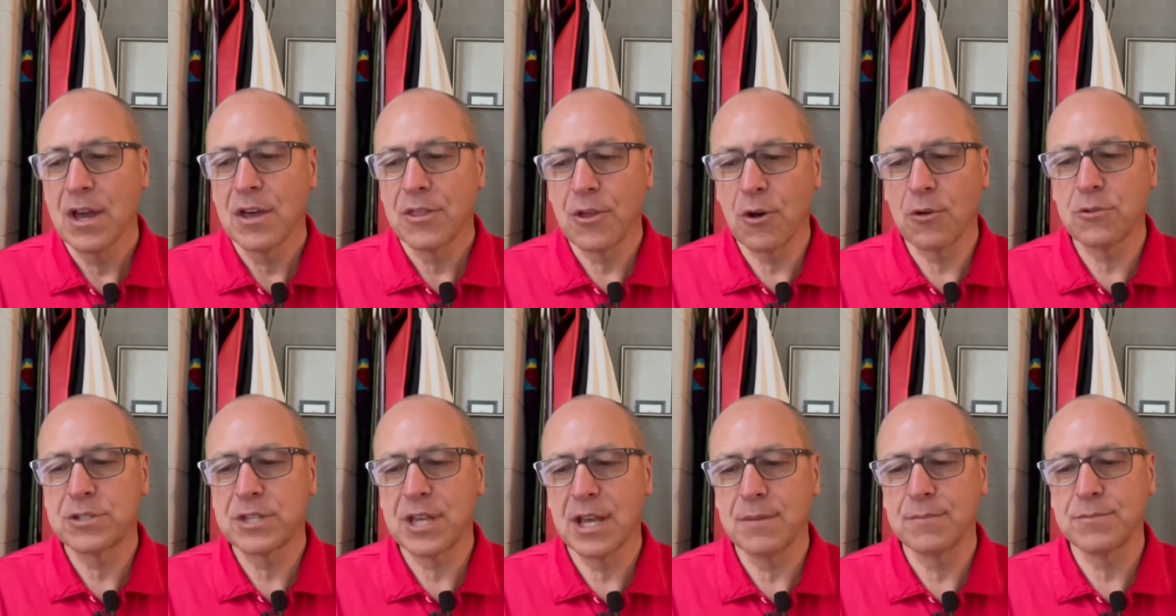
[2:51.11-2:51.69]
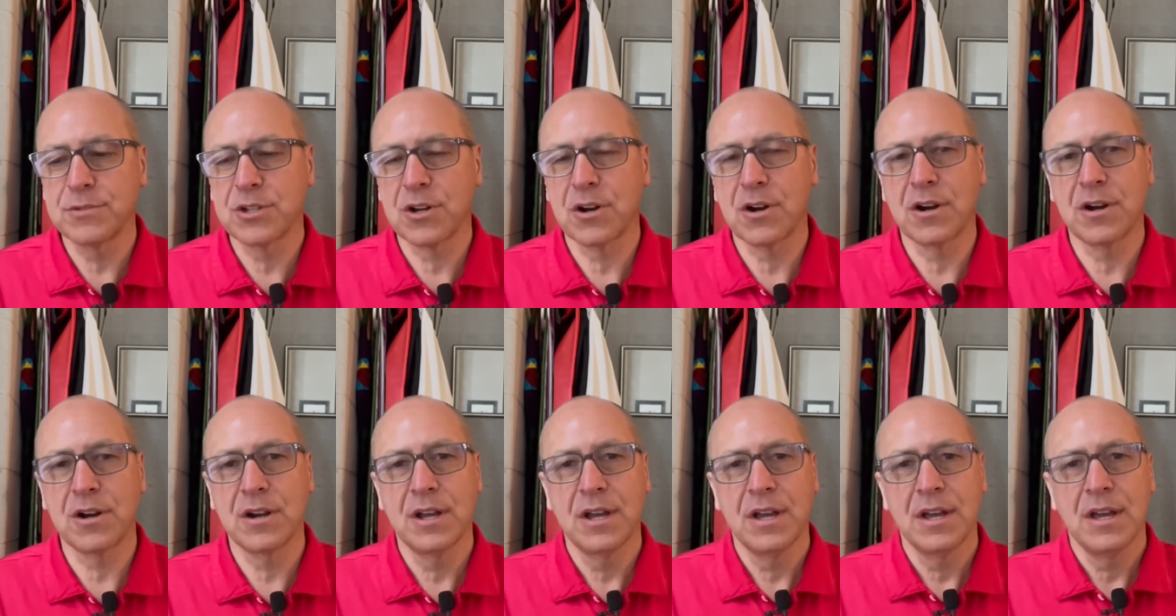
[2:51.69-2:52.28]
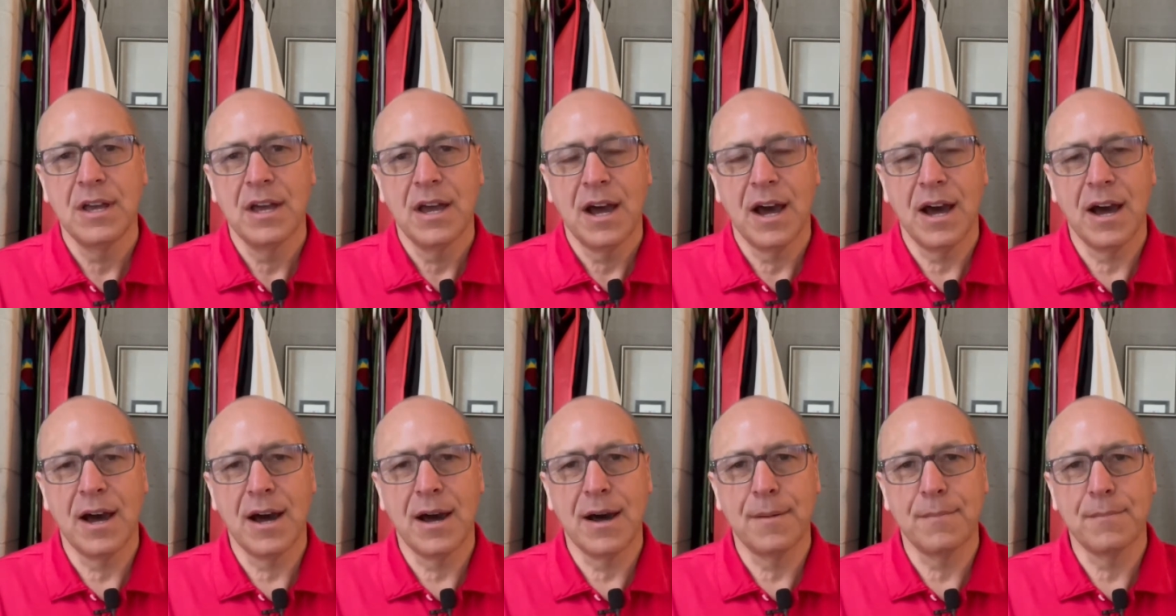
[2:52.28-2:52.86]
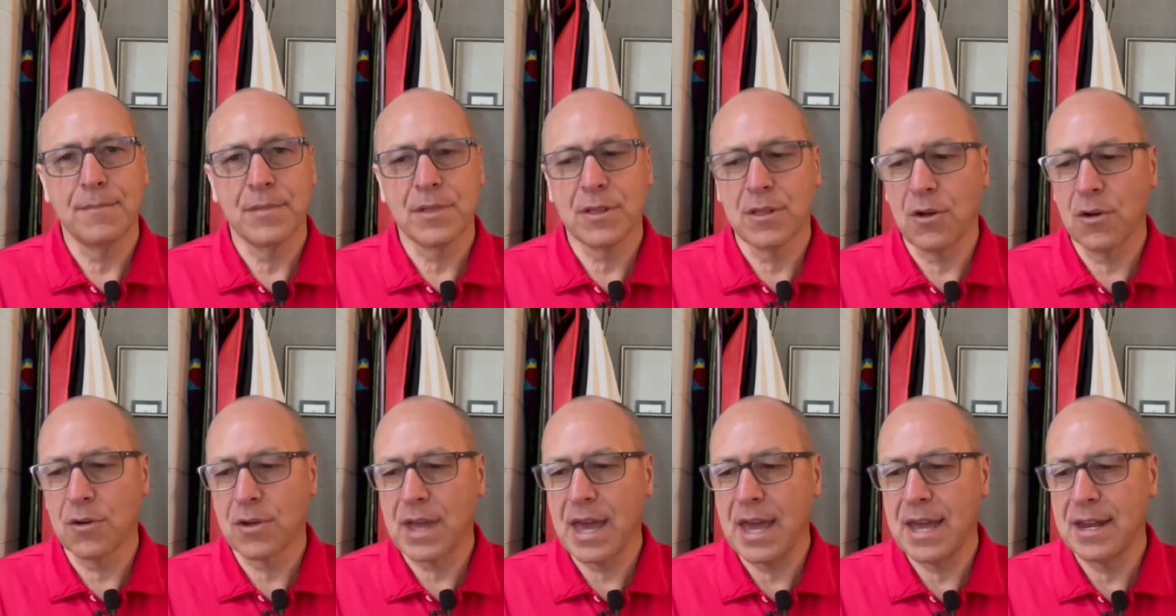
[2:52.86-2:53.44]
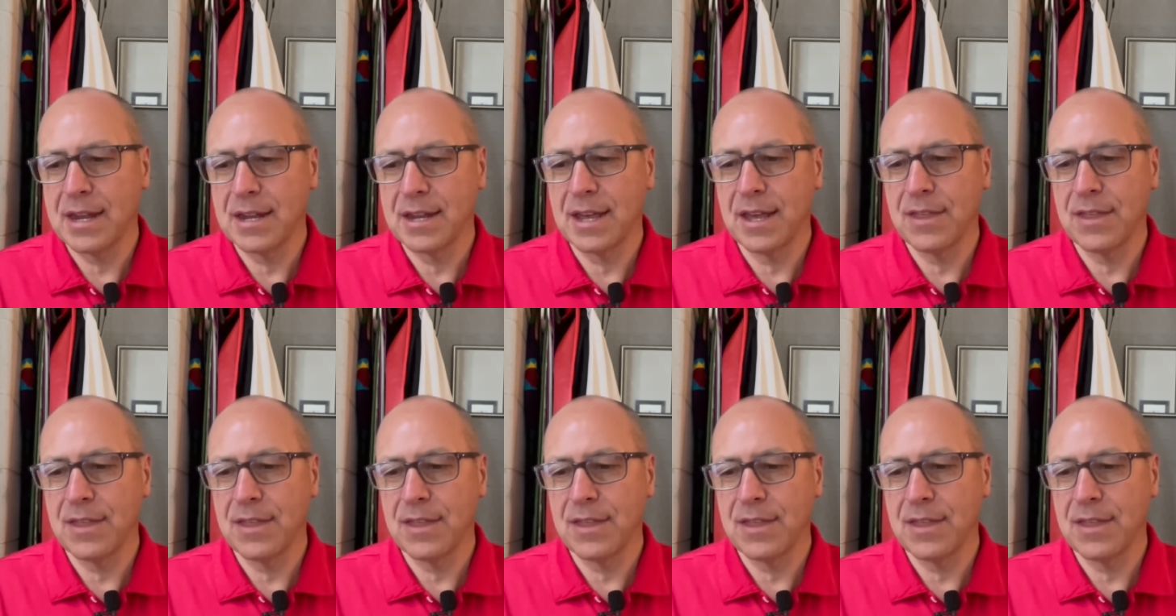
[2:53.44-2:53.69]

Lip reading: those hymns are located